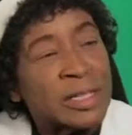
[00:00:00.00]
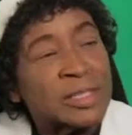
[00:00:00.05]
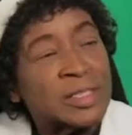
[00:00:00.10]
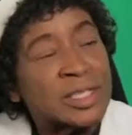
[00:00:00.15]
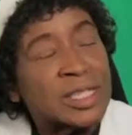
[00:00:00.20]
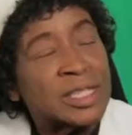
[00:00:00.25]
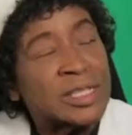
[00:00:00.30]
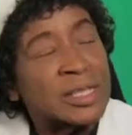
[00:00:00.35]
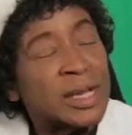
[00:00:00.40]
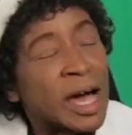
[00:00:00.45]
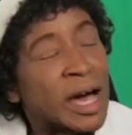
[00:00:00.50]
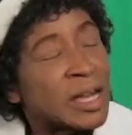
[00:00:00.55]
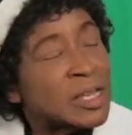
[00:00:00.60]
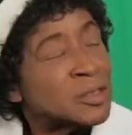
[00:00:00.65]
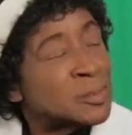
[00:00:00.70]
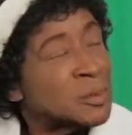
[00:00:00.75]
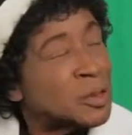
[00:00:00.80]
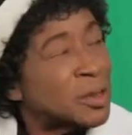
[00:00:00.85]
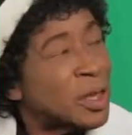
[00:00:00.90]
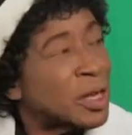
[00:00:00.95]
Now, see, God
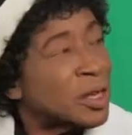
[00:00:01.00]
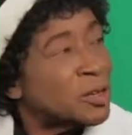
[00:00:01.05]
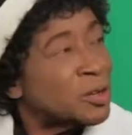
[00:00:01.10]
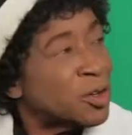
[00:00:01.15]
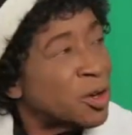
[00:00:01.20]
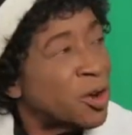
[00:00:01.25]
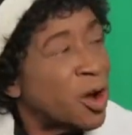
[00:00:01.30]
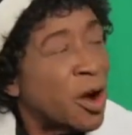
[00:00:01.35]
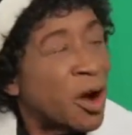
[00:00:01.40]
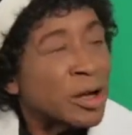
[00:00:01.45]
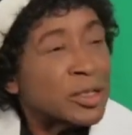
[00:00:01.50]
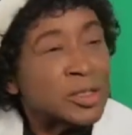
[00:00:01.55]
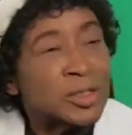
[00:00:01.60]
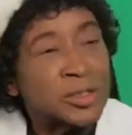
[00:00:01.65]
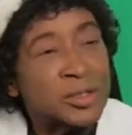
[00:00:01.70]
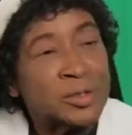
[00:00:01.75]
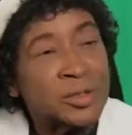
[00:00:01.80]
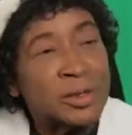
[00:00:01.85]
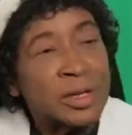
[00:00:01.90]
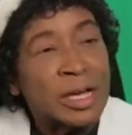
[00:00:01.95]
has put that in your heart
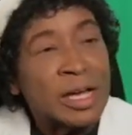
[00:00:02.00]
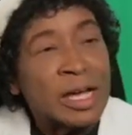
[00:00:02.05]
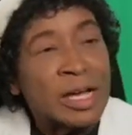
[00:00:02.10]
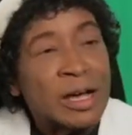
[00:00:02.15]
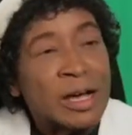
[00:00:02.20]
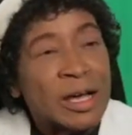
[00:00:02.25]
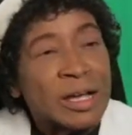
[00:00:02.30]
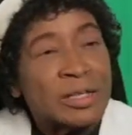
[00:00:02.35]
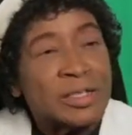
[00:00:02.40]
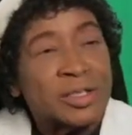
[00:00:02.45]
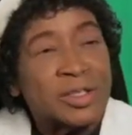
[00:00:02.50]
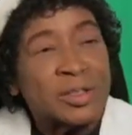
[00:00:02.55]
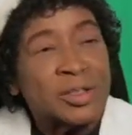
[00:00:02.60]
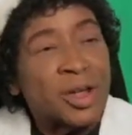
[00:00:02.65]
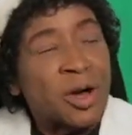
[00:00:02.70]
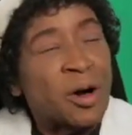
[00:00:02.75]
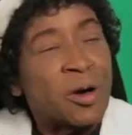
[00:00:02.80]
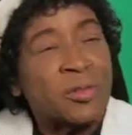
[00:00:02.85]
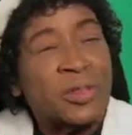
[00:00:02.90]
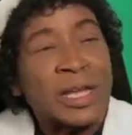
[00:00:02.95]
too, to
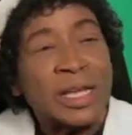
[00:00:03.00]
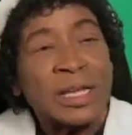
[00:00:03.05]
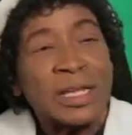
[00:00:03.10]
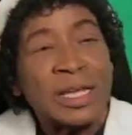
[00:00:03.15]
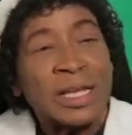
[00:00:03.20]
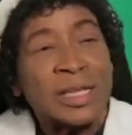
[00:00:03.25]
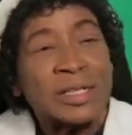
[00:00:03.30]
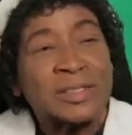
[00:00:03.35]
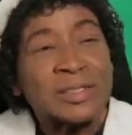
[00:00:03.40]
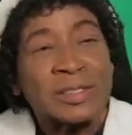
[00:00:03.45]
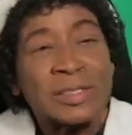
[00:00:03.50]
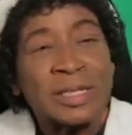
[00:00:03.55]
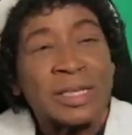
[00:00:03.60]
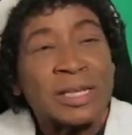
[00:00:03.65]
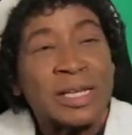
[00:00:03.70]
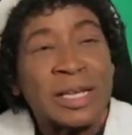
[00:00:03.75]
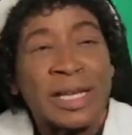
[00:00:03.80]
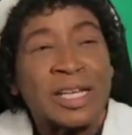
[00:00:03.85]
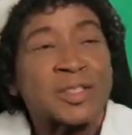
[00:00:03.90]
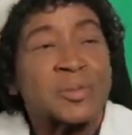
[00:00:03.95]
know that it's
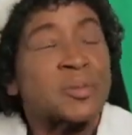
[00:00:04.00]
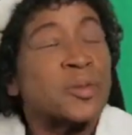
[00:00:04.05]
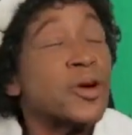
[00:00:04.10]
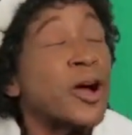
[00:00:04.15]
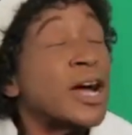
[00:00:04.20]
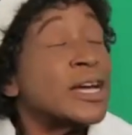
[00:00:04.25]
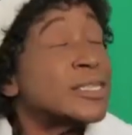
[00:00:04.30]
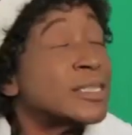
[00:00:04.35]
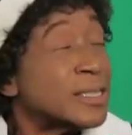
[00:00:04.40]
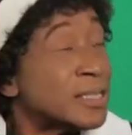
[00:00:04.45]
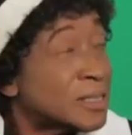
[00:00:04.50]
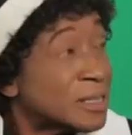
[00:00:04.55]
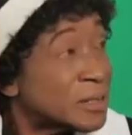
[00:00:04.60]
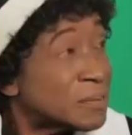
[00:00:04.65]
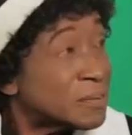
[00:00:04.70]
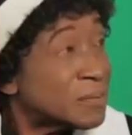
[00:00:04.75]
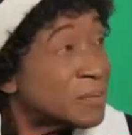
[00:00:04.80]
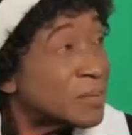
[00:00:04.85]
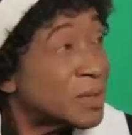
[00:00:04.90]
it's priceless.